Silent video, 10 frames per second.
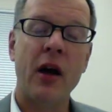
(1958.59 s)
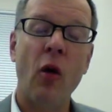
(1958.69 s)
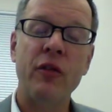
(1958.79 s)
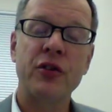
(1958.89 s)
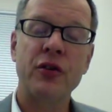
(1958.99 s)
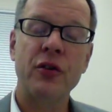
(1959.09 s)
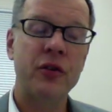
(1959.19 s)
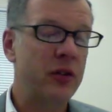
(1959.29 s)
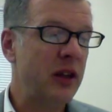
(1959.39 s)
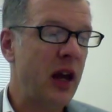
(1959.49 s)

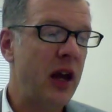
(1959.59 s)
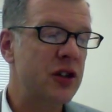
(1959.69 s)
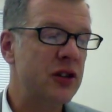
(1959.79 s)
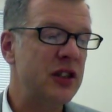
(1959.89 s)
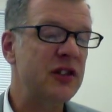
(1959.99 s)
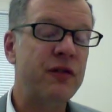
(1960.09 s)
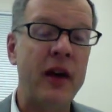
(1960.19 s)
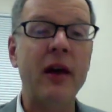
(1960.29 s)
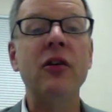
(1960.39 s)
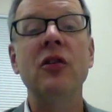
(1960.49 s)
overturn the agency's
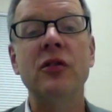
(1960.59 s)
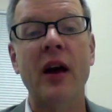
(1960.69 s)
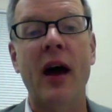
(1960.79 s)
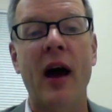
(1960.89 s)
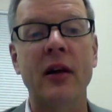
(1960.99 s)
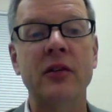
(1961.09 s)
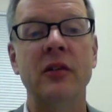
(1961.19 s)
failure to act,